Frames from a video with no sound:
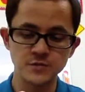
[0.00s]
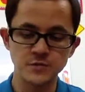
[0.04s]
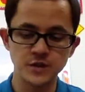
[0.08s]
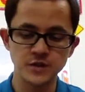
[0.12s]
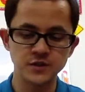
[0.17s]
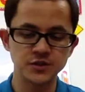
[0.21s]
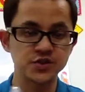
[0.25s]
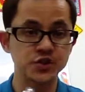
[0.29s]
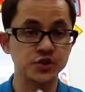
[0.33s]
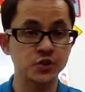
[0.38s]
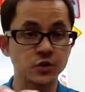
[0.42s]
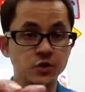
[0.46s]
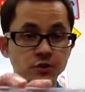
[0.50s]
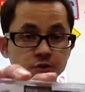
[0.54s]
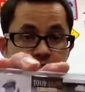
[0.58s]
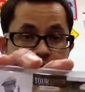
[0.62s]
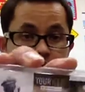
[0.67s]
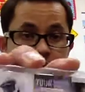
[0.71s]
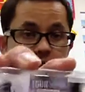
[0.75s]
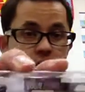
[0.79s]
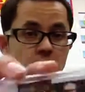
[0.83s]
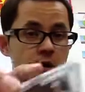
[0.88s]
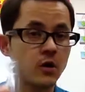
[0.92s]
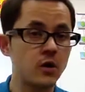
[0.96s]
but
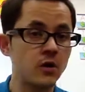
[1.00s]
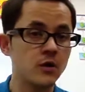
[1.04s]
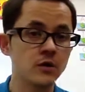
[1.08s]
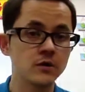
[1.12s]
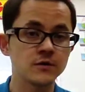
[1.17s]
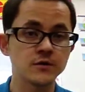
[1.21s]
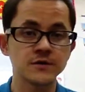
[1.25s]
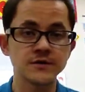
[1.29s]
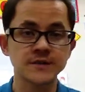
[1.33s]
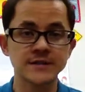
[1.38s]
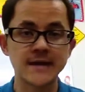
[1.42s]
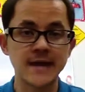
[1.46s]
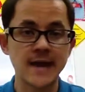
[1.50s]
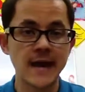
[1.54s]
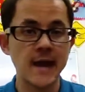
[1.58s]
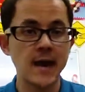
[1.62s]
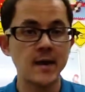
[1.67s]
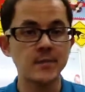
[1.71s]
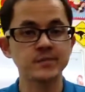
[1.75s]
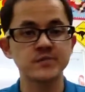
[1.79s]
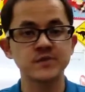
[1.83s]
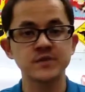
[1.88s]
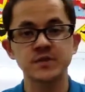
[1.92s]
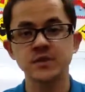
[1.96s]
shirts, cards,
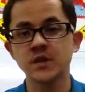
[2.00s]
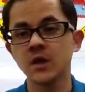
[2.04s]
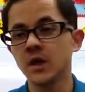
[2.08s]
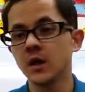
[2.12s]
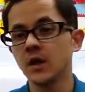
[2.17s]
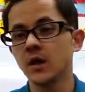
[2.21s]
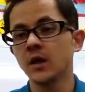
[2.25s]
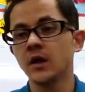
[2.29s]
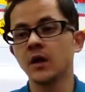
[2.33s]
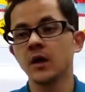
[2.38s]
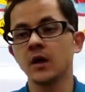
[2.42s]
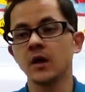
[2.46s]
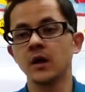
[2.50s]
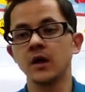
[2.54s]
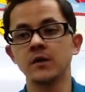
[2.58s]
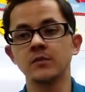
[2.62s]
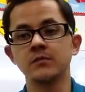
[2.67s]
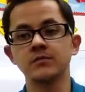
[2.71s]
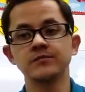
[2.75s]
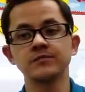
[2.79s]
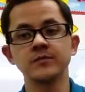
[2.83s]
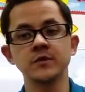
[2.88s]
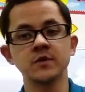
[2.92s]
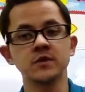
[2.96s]
caps,
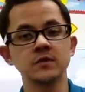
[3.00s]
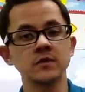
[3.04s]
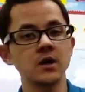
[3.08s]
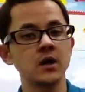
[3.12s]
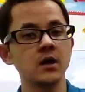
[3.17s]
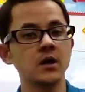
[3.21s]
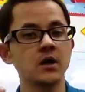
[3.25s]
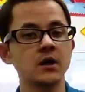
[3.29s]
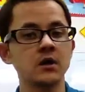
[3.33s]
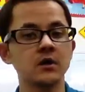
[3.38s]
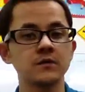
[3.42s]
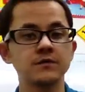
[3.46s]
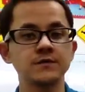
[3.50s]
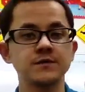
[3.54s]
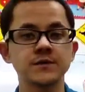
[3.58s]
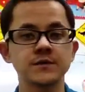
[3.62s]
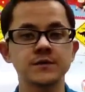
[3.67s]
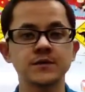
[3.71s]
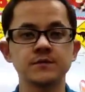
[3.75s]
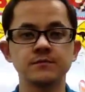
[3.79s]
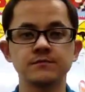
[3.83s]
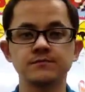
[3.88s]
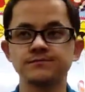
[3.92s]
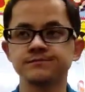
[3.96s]
um,
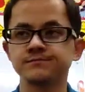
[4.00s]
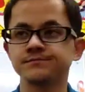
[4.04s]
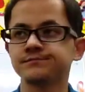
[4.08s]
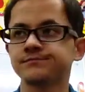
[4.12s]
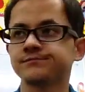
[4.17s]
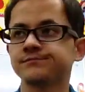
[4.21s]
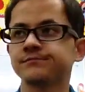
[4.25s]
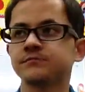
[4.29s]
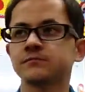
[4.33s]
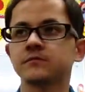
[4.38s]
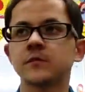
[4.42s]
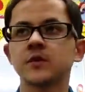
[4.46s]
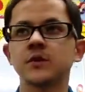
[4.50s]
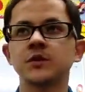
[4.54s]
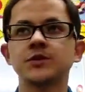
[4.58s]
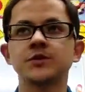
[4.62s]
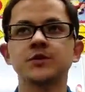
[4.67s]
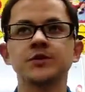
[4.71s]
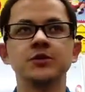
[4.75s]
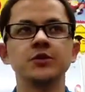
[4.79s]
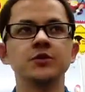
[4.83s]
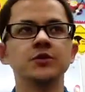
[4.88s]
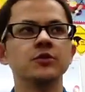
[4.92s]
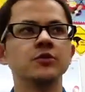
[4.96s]
gloves,
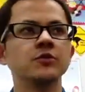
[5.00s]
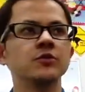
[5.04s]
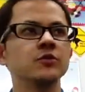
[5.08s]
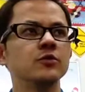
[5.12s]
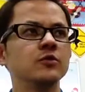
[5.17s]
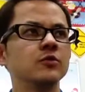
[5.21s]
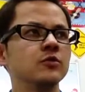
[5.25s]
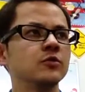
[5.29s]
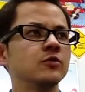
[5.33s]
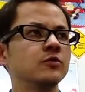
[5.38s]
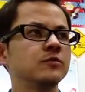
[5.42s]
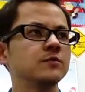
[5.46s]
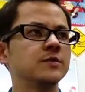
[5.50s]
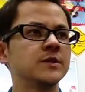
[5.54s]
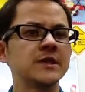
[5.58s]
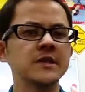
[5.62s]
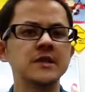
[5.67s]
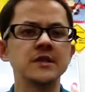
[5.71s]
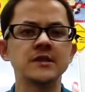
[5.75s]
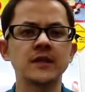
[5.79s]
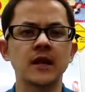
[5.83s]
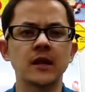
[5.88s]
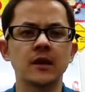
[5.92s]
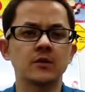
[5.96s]
shoe,
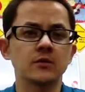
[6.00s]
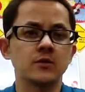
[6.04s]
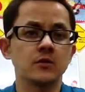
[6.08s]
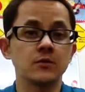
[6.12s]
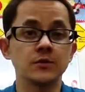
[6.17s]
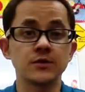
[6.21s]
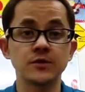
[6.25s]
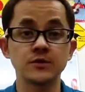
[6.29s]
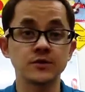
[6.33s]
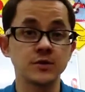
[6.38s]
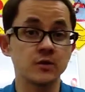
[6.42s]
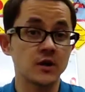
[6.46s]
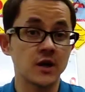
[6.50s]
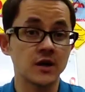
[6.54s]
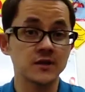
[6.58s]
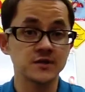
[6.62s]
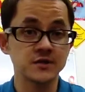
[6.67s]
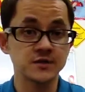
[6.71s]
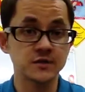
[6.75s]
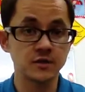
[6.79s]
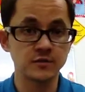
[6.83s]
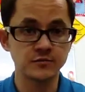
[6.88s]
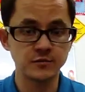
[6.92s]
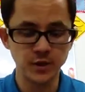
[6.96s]
tees. I don't know. There's all kinds of
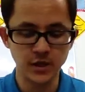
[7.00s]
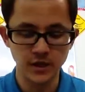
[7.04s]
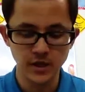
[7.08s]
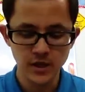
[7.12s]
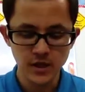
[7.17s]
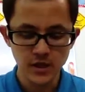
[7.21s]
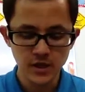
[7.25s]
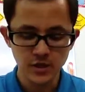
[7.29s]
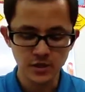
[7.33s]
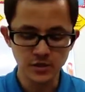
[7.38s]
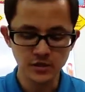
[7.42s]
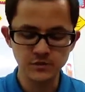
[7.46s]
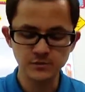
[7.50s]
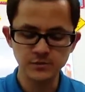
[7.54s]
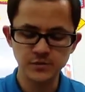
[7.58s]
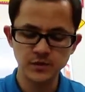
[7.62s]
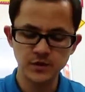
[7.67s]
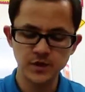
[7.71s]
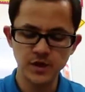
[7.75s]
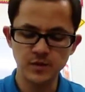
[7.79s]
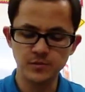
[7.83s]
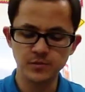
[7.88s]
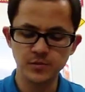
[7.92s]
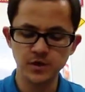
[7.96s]
stuff, but you can
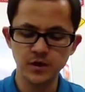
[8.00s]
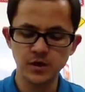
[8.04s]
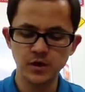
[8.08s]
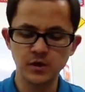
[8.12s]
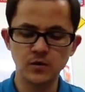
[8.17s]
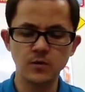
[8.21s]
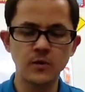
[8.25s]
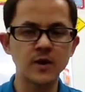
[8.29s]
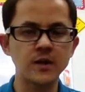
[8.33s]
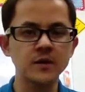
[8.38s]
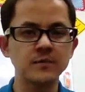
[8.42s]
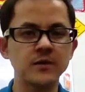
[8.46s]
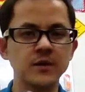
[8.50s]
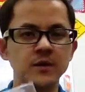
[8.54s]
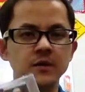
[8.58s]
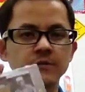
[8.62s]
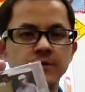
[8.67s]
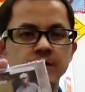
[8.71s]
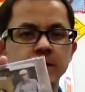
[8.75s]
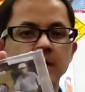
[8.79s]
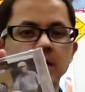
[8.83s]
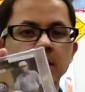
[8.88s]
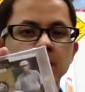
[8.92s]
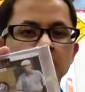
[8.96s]
pick up uh, quite a bit of
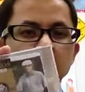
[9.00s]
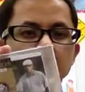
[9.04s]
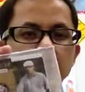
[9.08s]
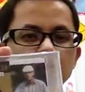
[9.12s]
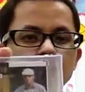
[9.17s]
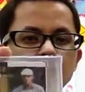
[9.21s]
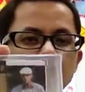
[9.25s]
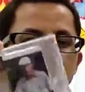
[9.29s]
the.